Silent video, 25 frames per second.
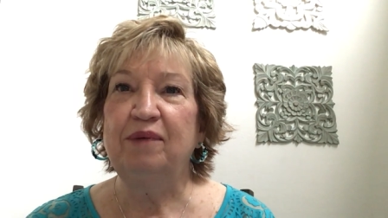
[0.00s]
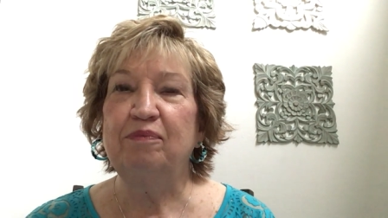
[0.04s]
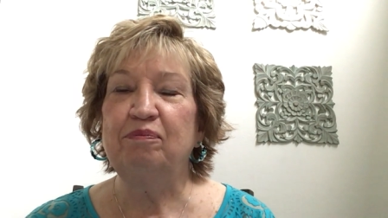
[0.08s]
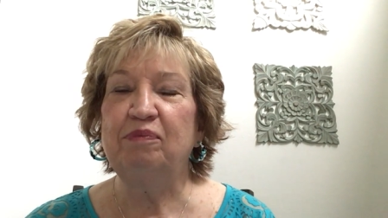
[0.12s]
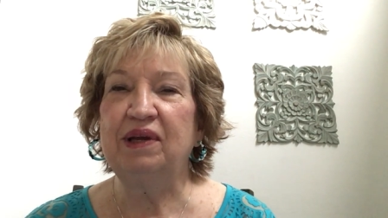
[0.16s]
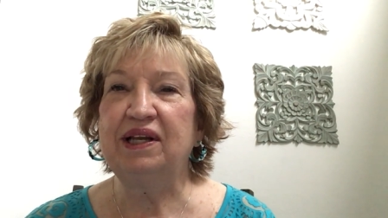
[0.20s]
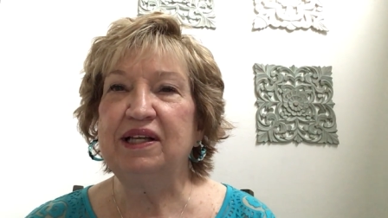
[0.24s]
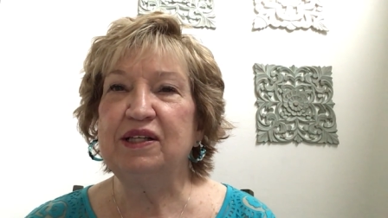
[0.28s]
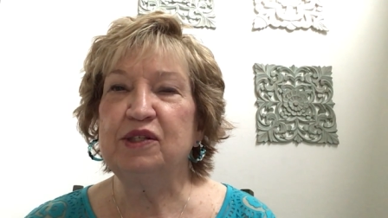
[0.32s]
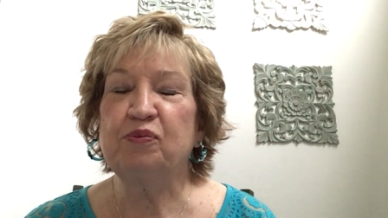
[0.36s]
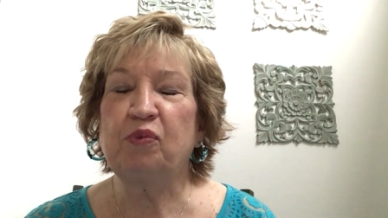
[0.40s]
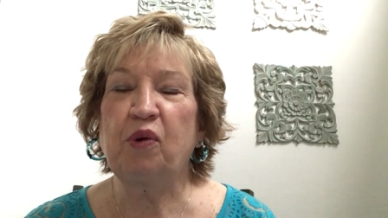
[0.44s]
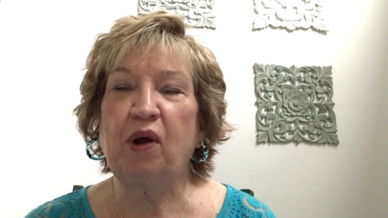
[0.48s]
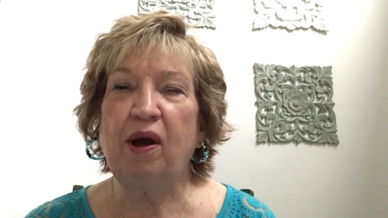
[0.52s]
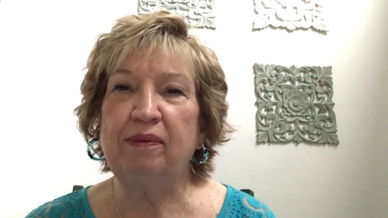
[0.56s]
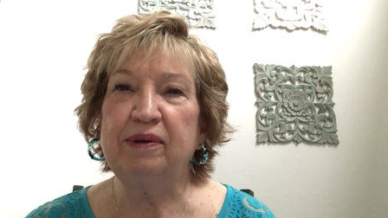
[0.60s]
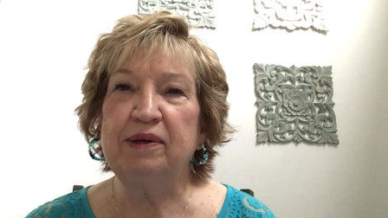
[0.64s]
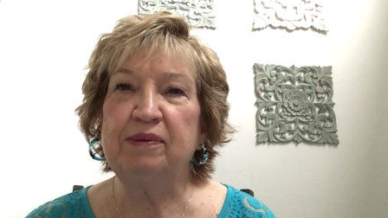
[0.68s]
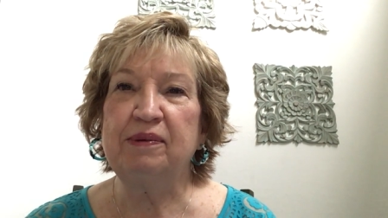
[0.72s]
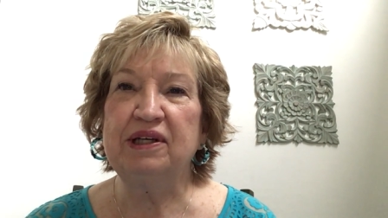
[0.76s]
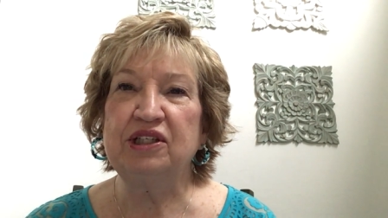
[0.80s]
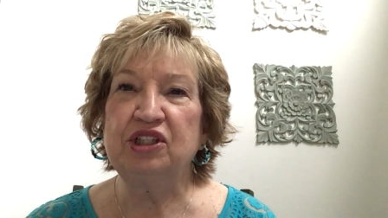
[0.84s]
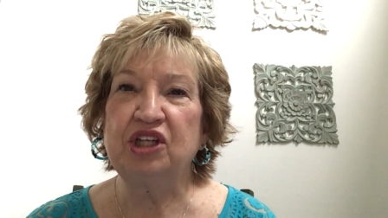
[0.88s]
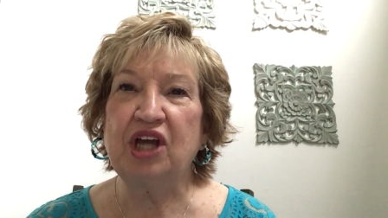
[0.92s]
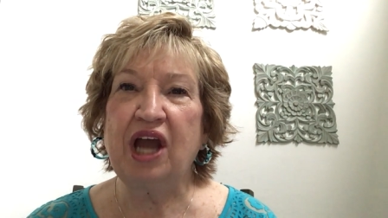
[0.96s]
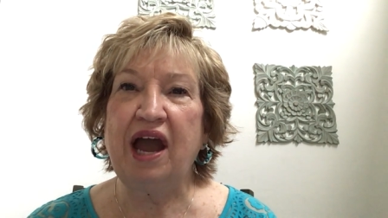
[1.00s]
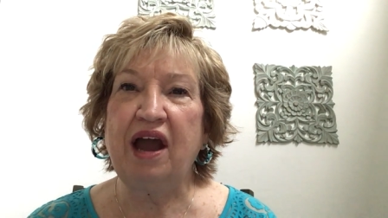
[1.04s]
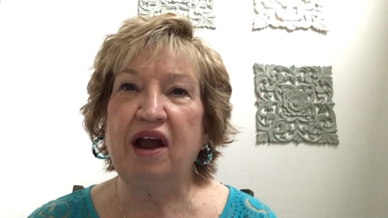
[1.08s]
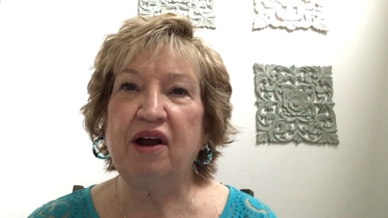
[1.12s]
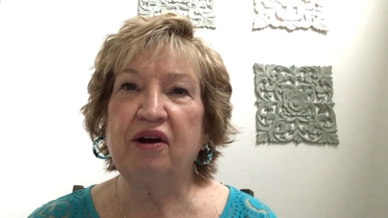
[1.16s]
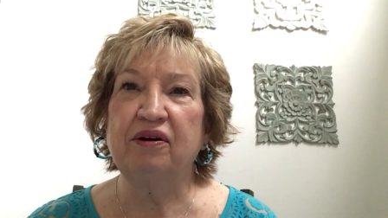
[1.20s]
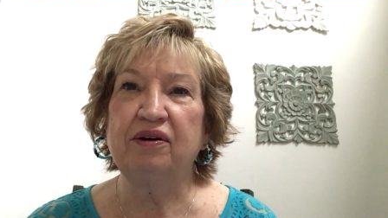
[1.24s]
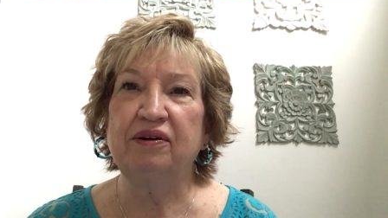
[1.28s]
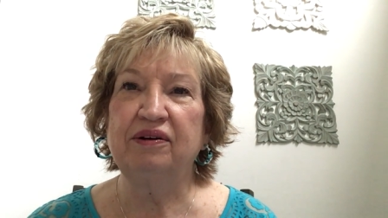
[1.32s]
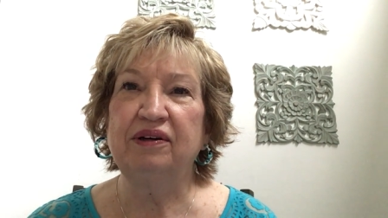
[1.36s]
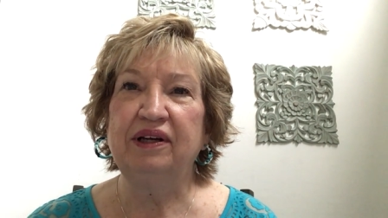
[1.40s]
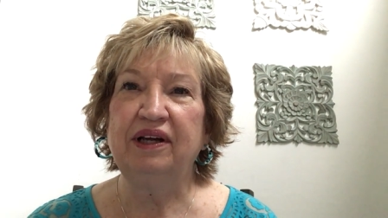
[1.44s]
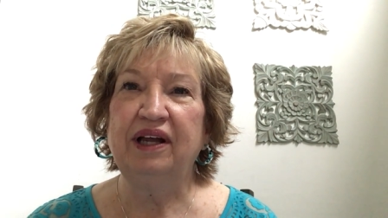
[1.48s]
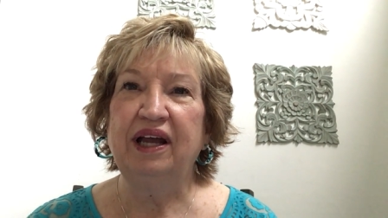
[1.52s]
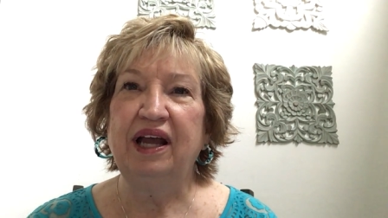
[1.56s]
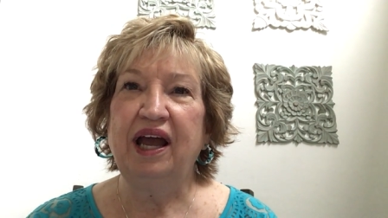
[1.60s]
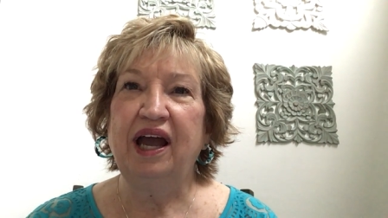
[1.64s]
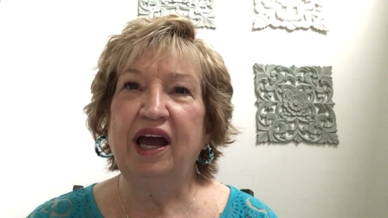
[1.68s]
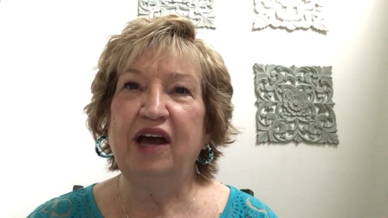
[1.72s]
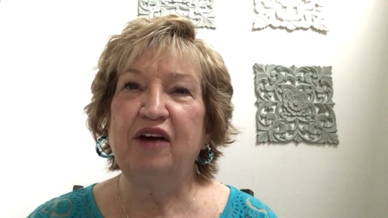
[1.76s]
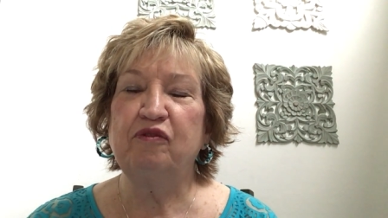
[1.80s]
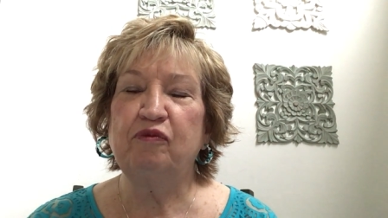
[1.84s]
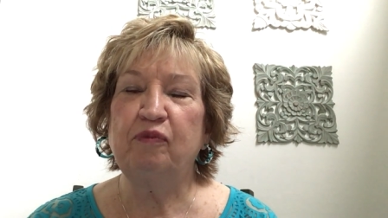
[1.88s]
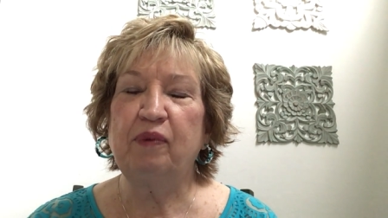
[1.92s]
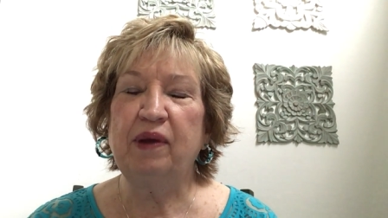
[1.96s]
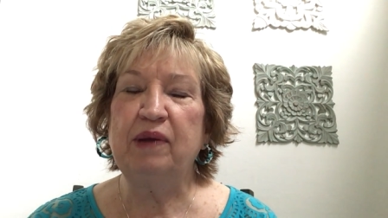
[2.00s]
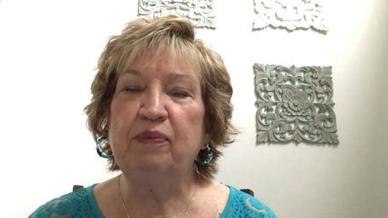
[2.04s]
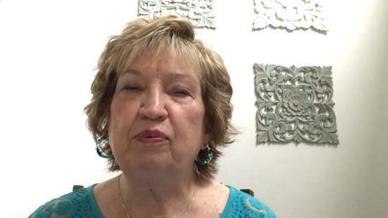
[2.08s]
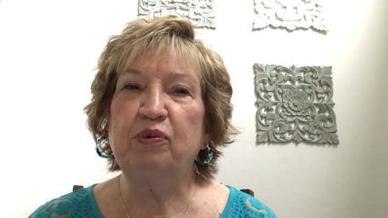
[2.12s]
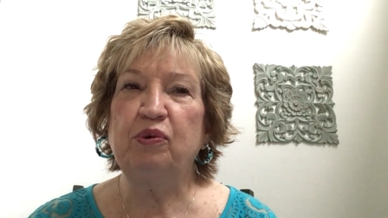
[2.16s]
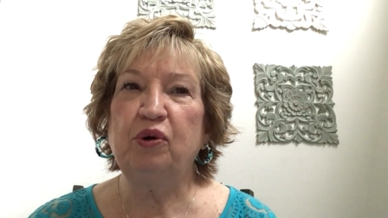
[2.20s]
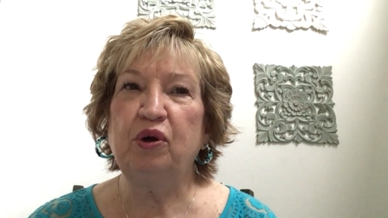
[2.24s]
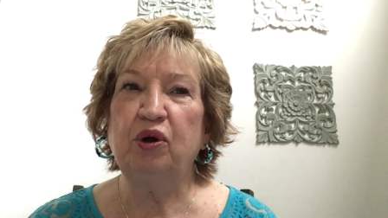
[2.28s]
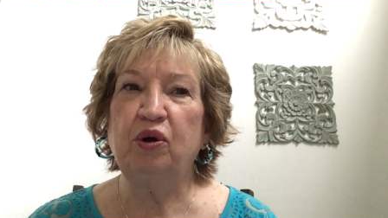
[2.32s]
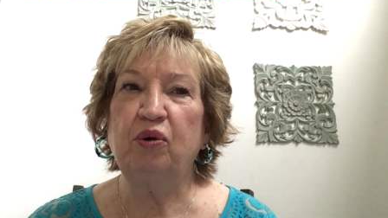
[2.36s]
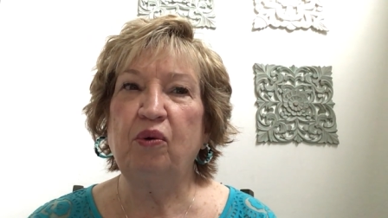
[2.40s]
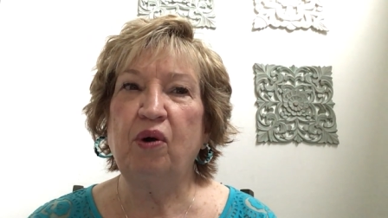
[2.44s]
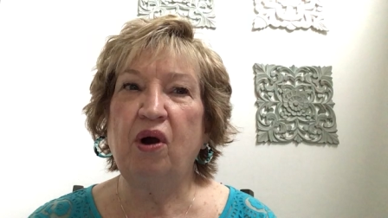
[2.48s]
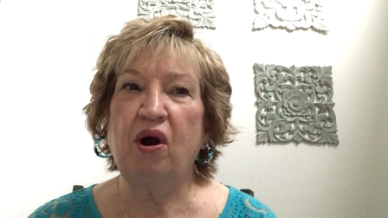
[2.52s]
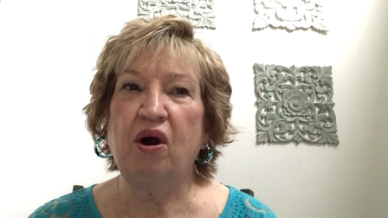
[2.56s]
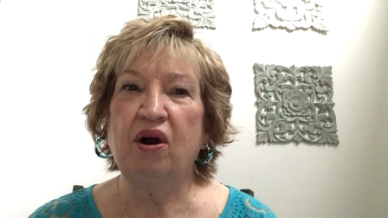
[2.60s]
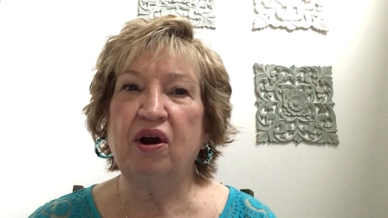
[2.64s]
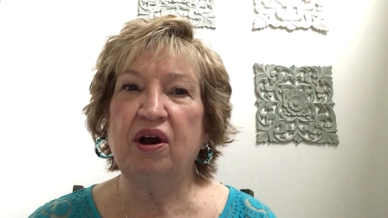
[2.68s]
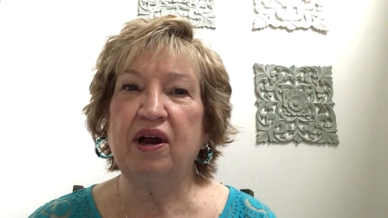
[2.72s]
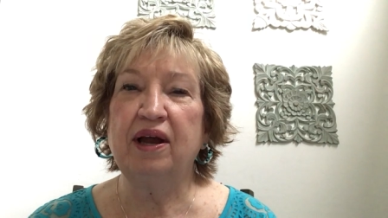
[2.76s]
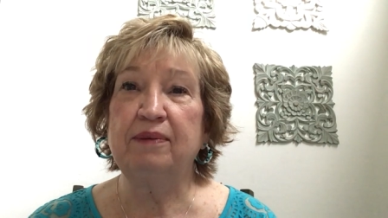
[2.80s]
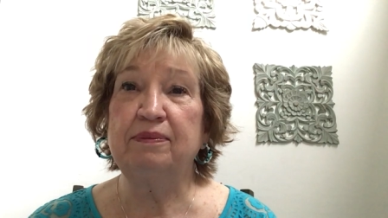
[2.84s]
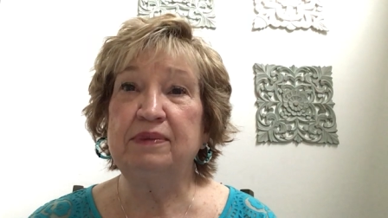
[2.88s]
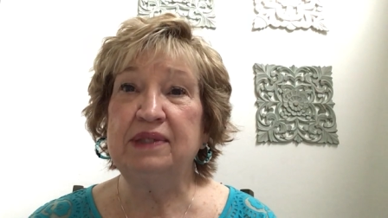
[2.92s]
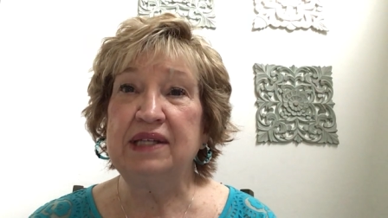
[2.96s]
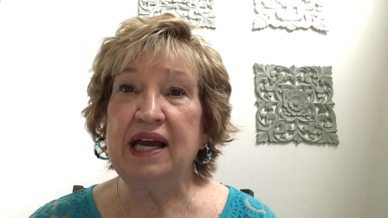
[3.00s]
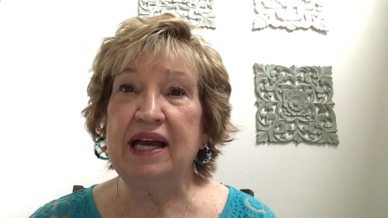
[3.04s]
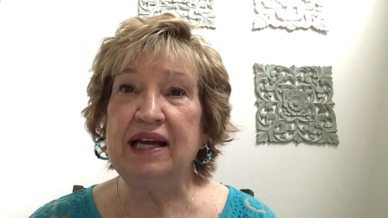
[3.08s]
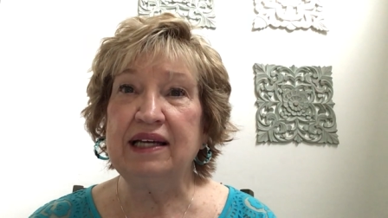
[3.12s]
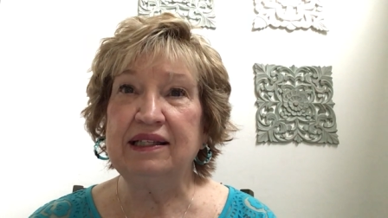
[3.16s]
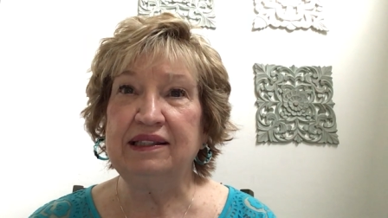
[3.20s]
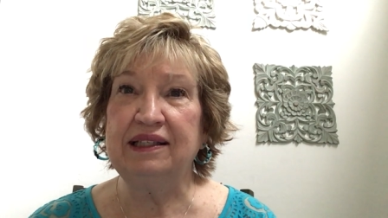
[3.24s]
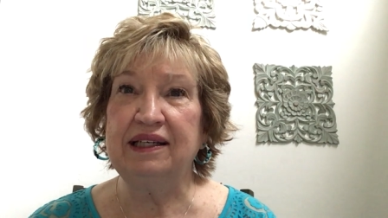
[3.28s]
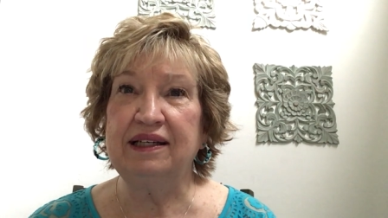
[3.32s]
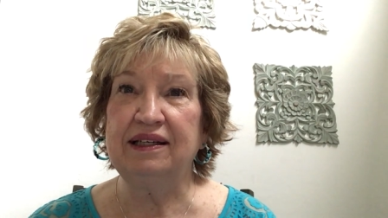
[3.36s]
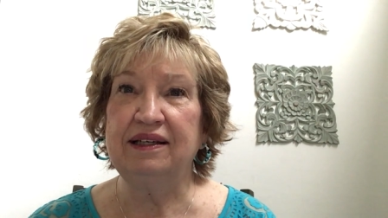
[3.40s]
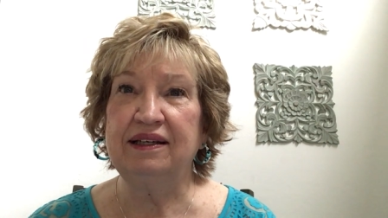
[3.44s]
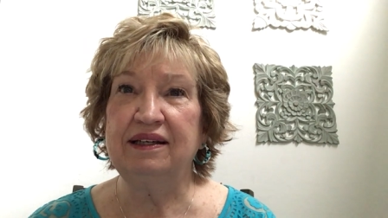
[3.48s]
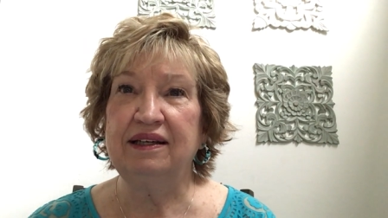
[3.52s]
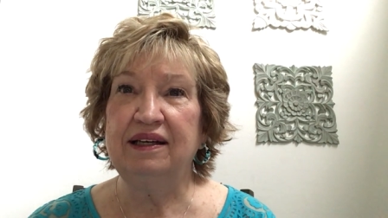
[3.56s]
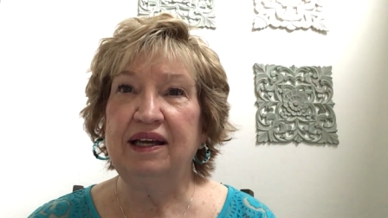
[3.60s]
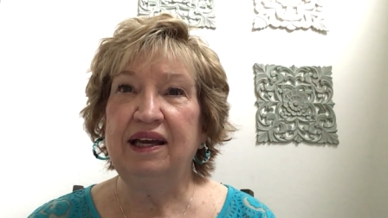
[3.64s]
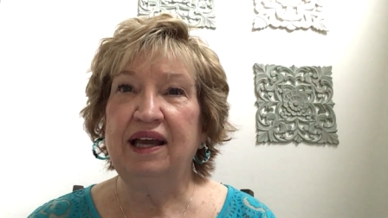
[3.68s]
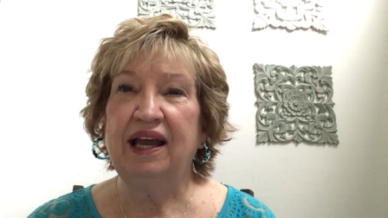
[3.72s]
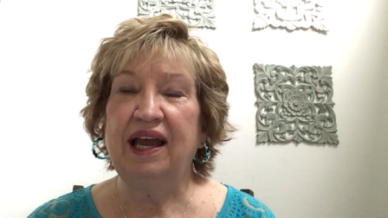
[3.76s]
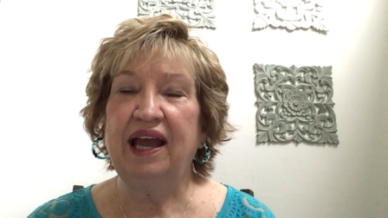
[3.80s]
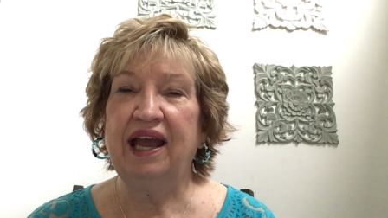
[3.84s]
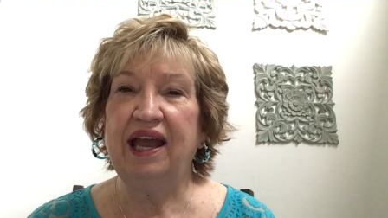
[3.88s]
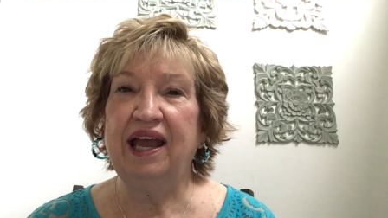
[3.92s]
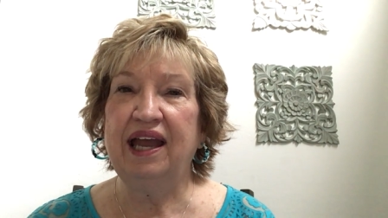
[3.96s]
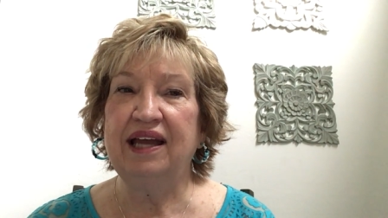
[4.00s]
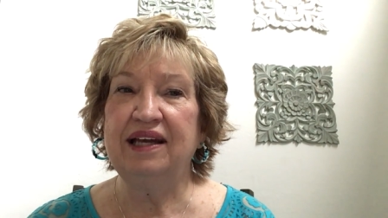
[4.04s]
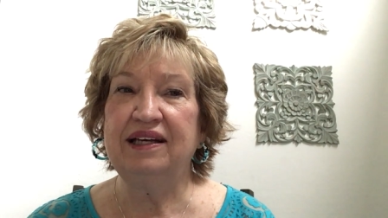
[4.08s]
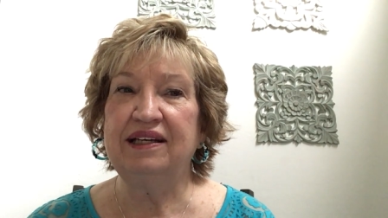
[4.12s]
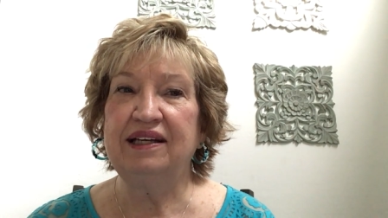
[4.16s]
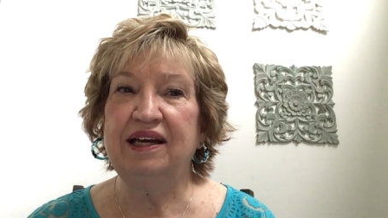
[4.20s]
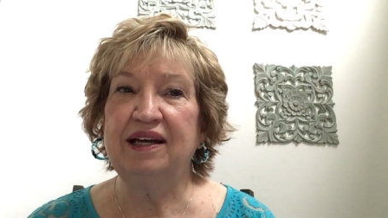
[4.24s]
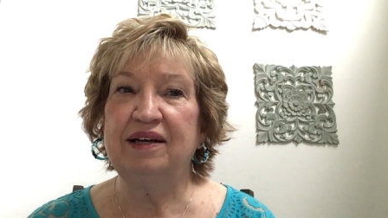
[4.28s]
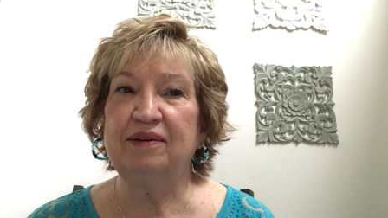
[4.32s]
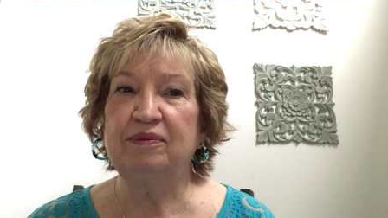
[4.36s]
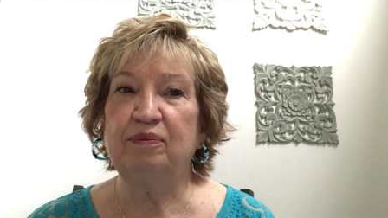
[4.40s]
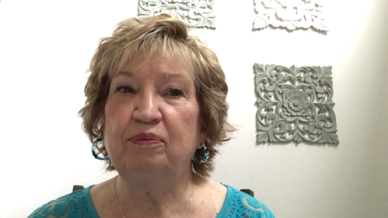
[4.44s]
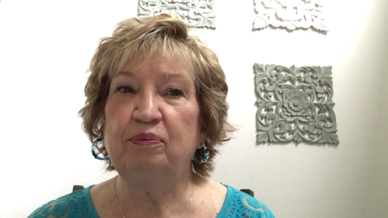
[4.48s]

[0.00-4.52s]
but it's probably much higher of people who are abducted and uh,